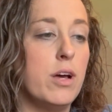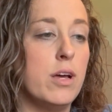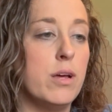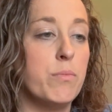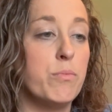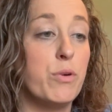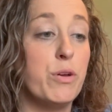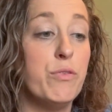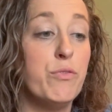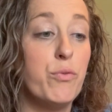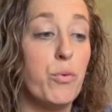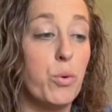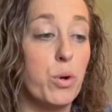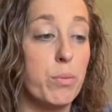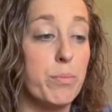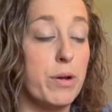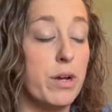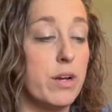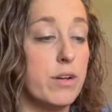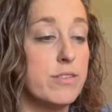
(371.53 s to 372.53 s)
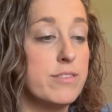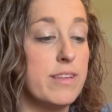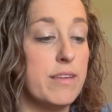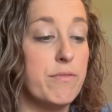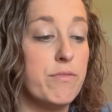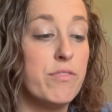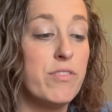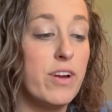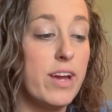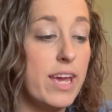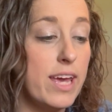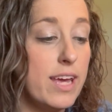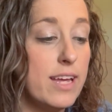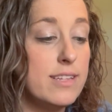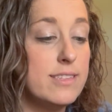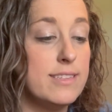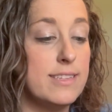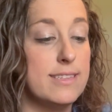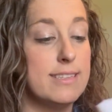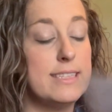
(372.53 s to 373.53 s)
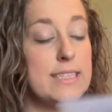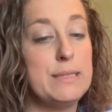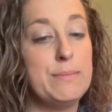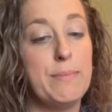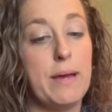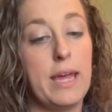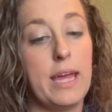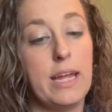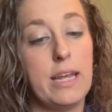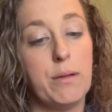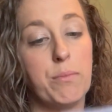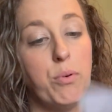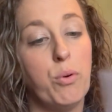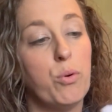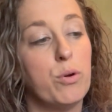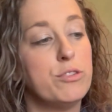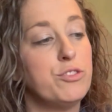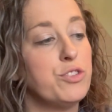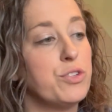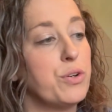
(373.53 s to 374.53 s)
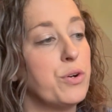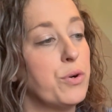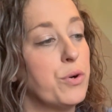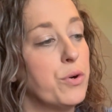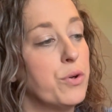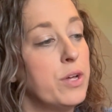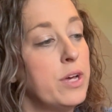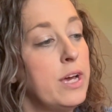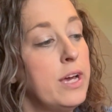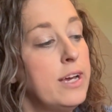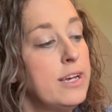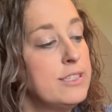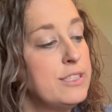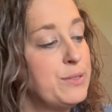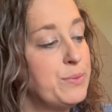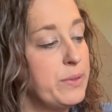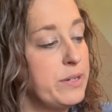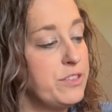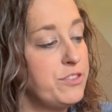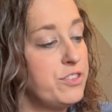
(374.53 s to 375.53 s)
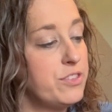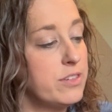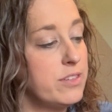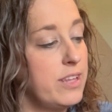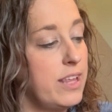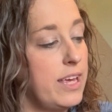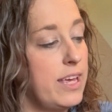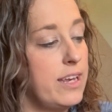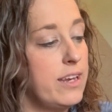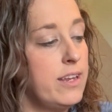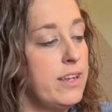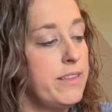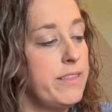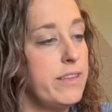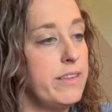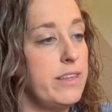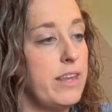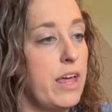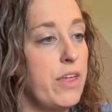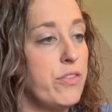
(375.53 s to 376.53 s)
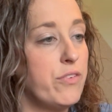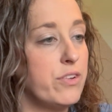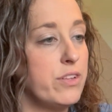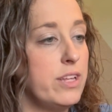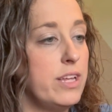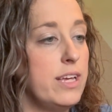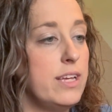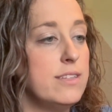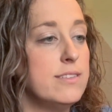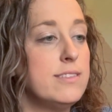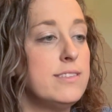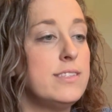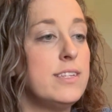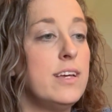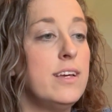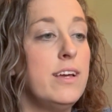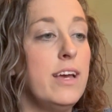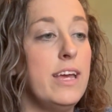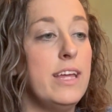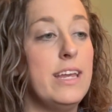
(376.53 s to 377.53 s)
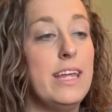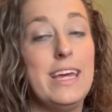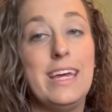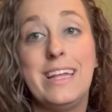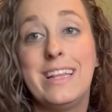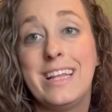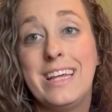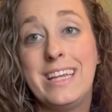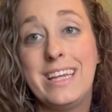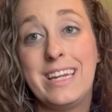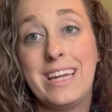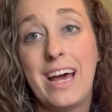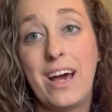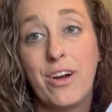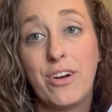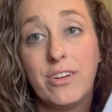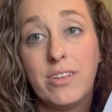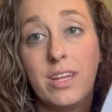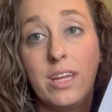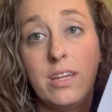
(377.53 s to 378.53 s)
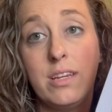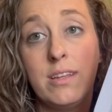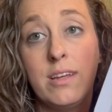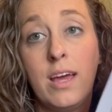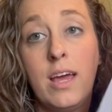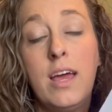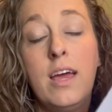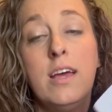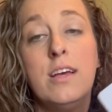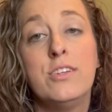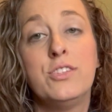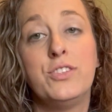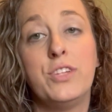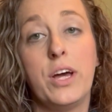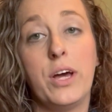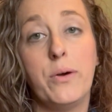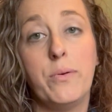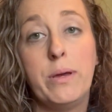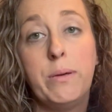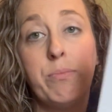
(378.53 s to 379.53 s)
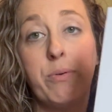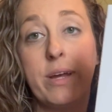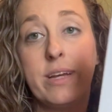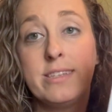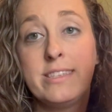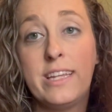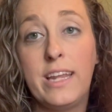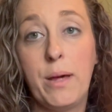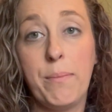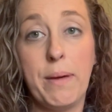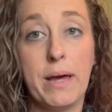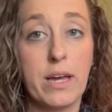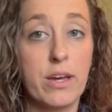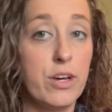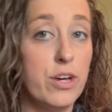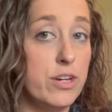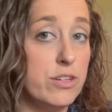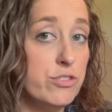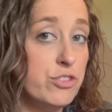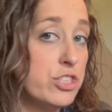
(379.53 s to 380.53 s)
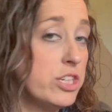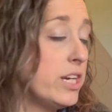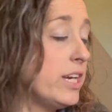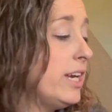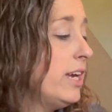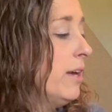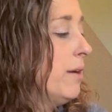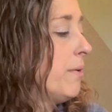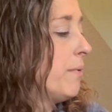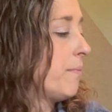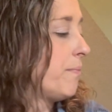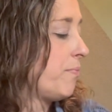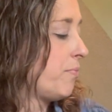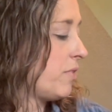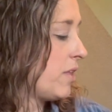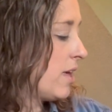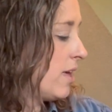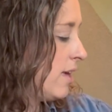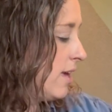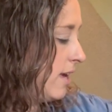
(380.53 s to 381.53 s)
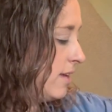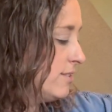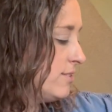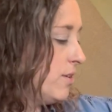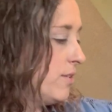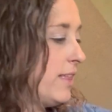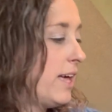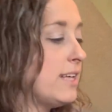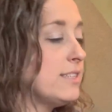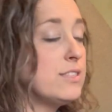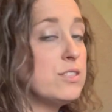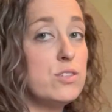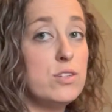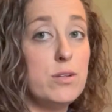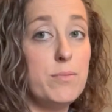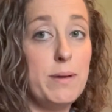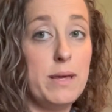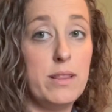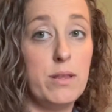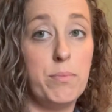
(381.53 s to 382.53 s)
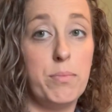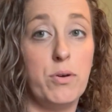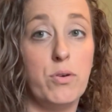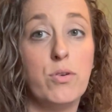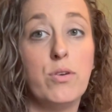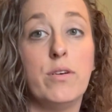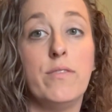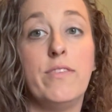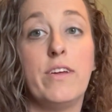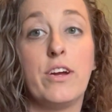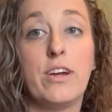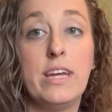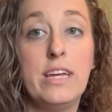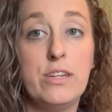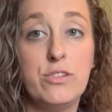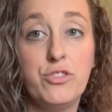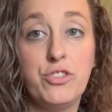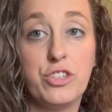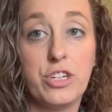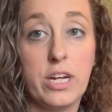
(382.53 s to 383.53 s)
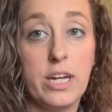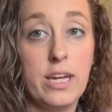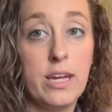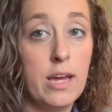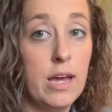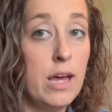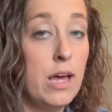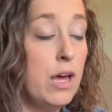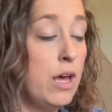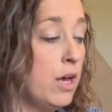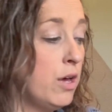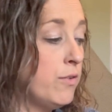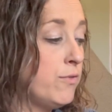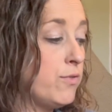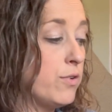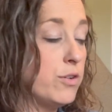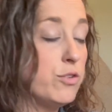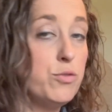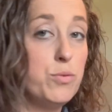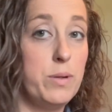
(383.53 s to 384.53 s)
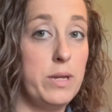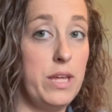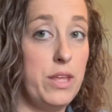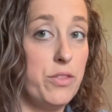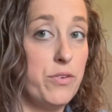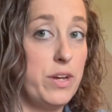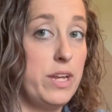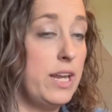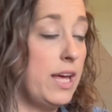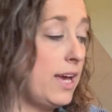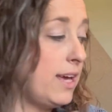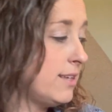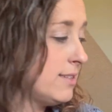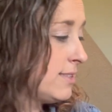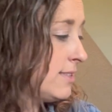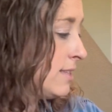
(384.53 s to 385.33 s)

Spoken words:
reformers in France and Spain and Portugal, Switzerland, the Netherlands, and England and Ireland. So it breaks it up by country. And so that's going to be the bulk of their history for 23 days.